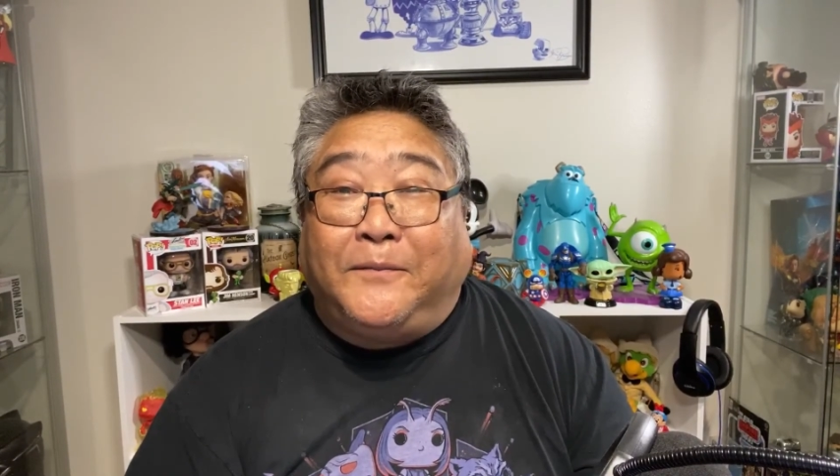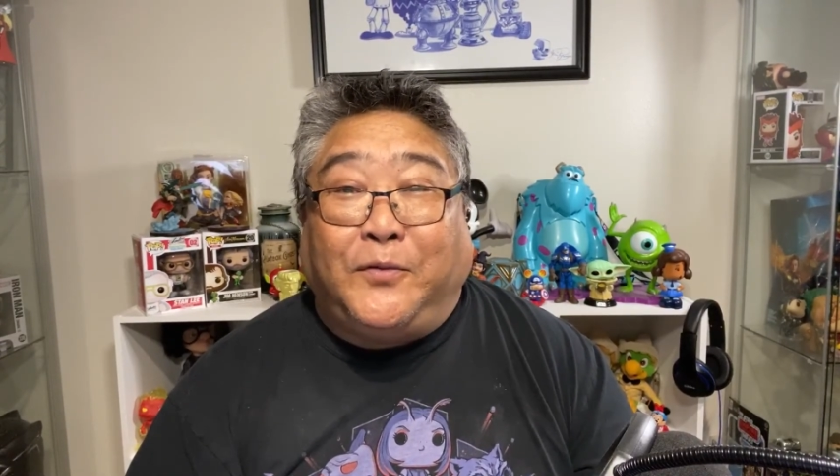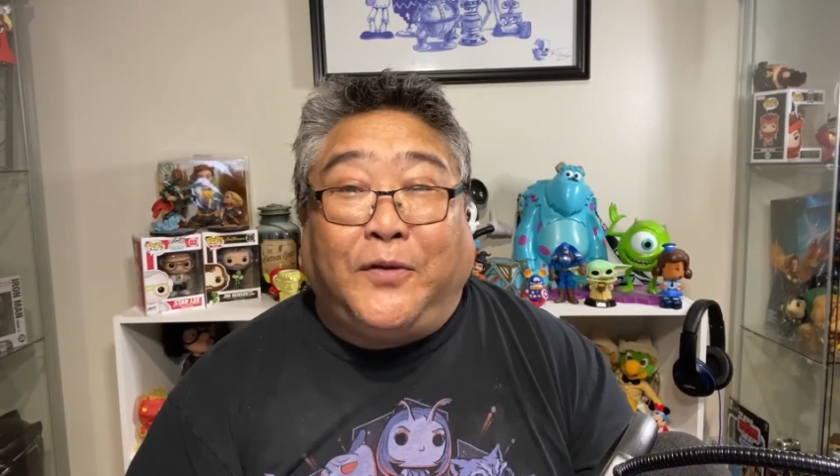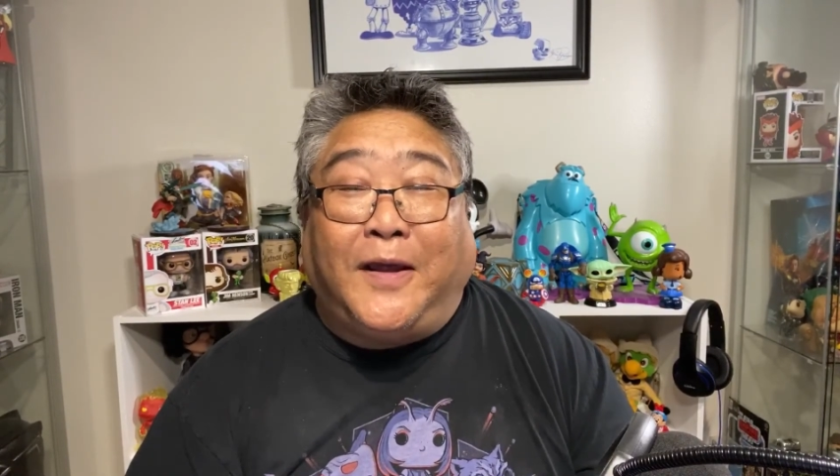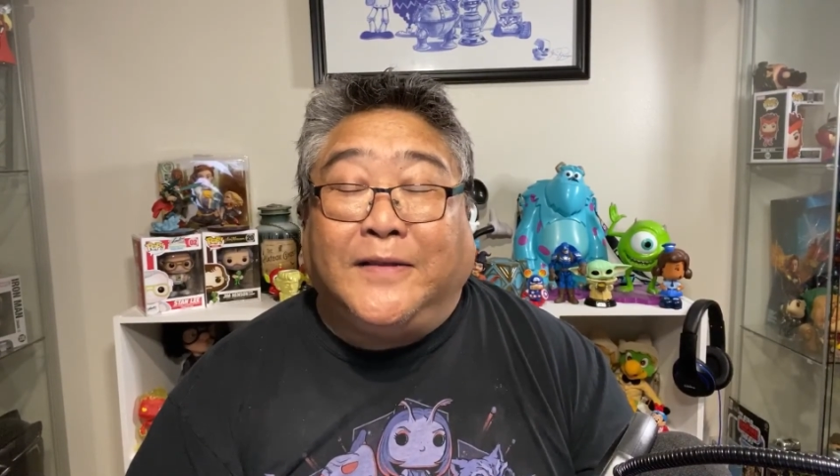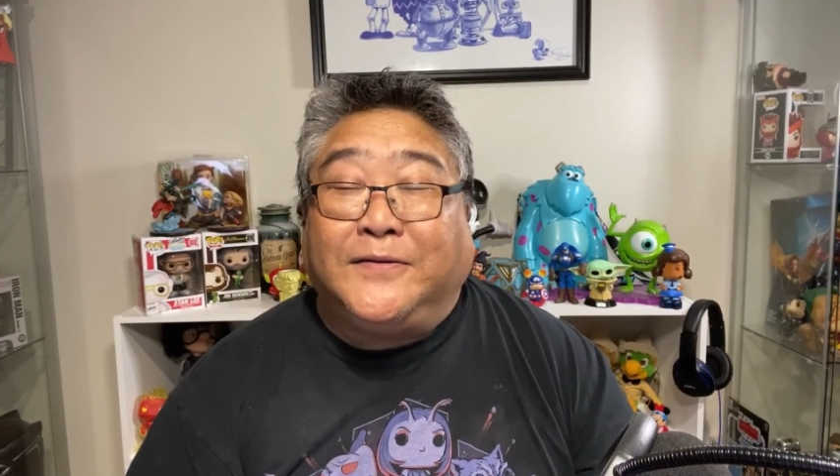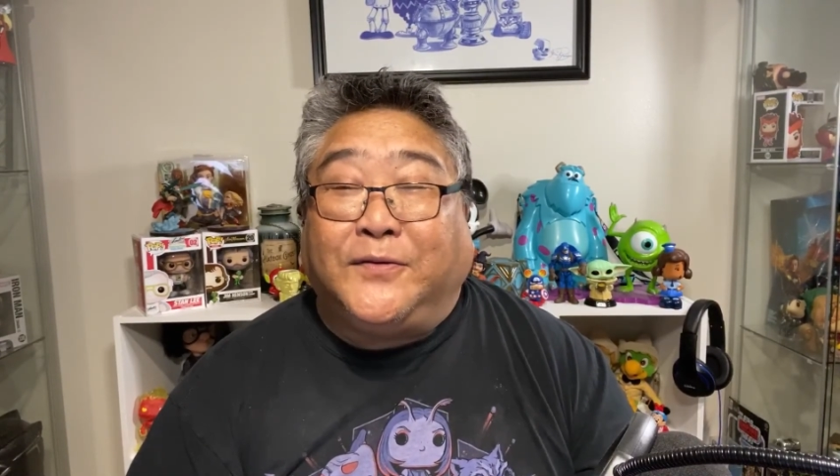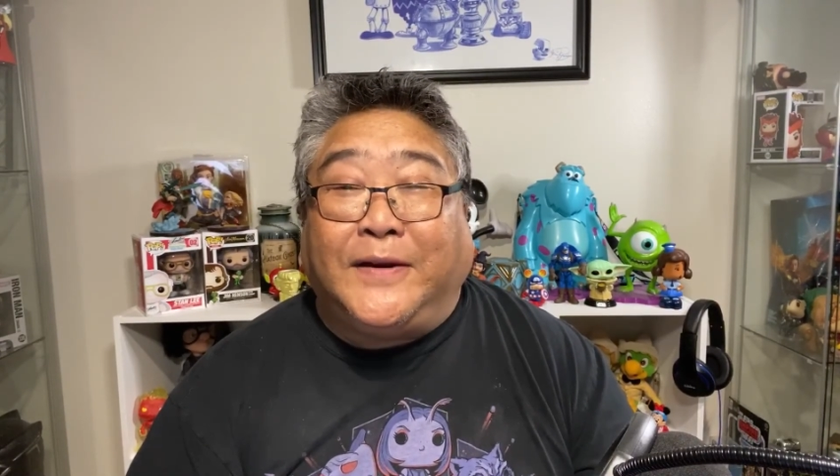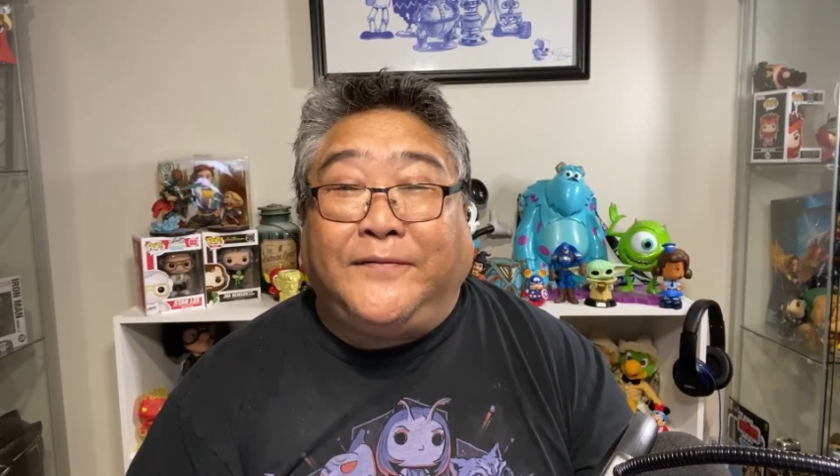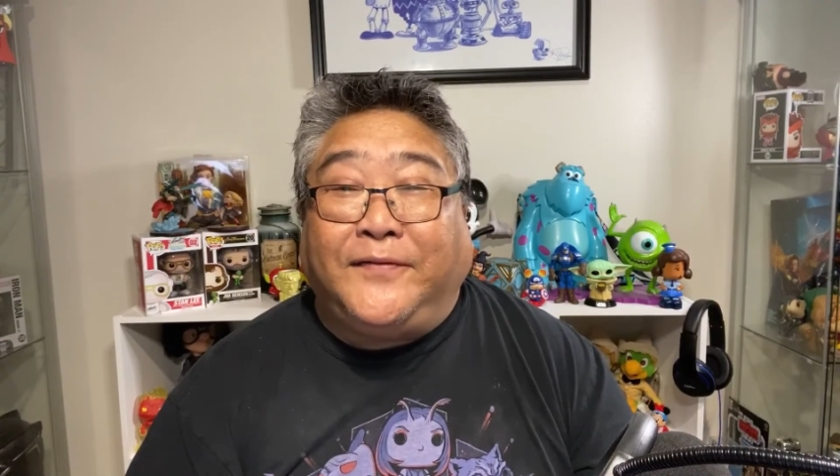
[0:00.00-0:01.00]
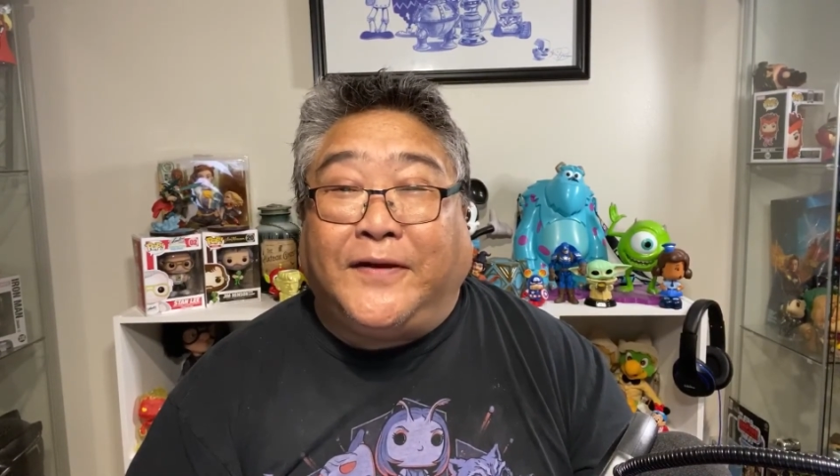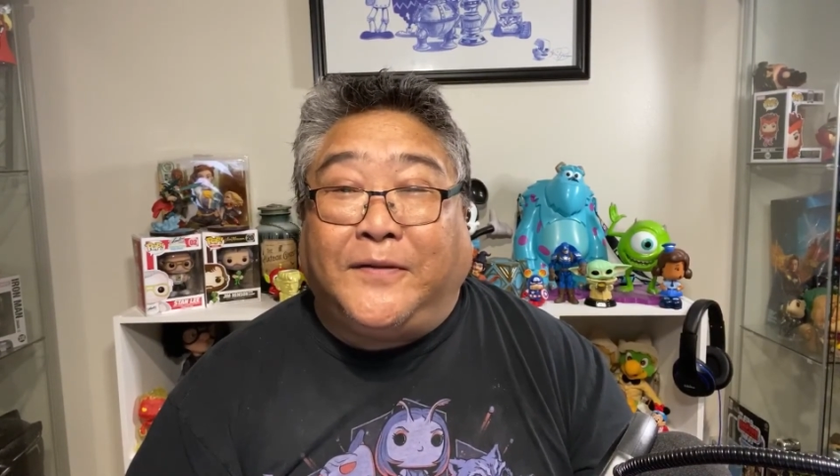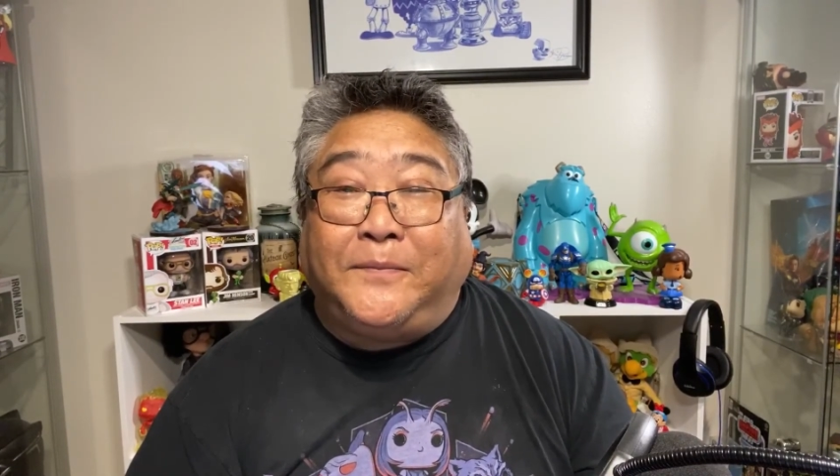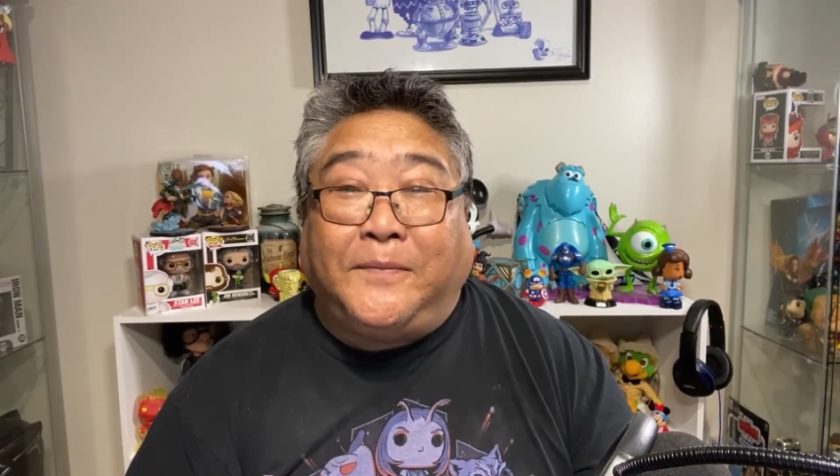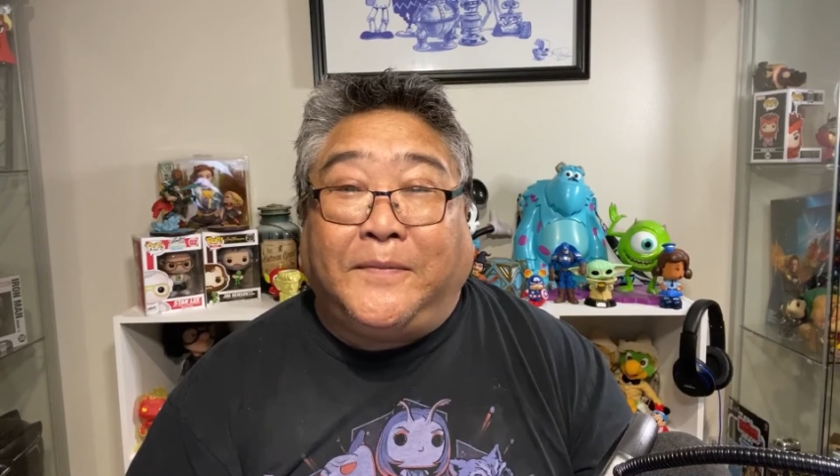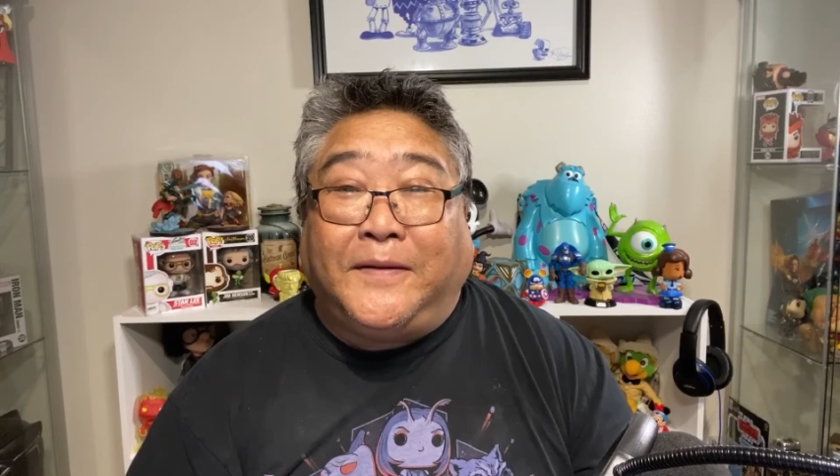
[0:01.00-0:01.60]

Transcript: Mulan's a great film.